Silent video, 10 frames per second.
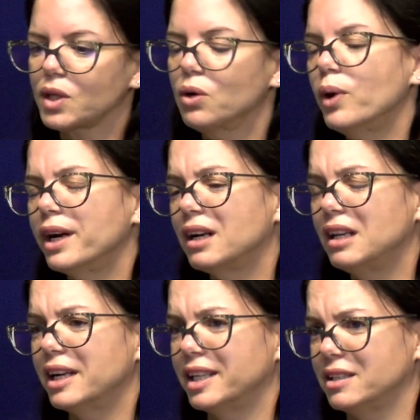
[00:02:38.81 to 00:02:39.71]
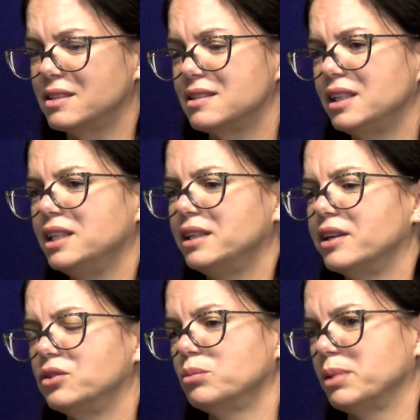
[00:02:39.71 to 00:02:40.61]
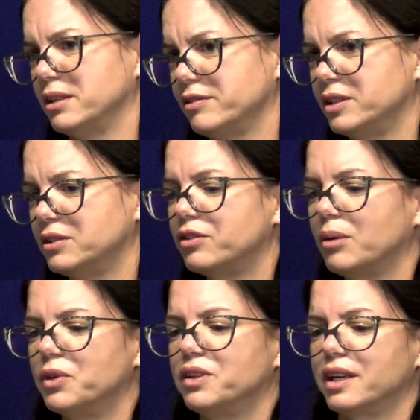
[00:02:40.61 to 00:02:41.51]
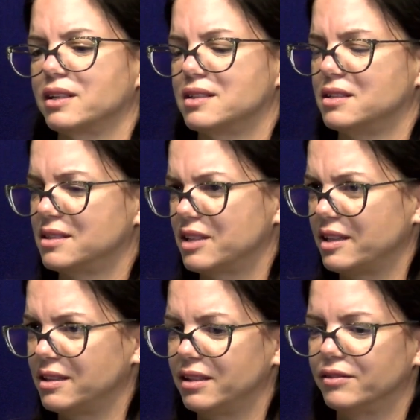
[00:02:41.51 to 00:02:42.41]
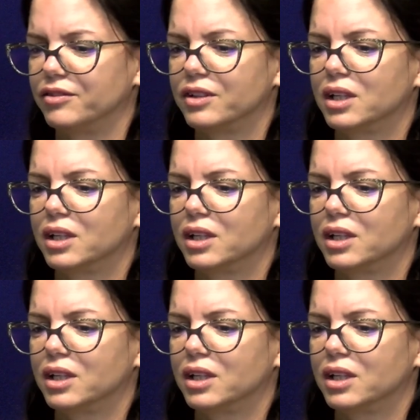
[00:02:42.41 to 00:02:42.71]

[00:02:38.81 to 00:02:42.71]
where clients eager to benefit from the tax incentive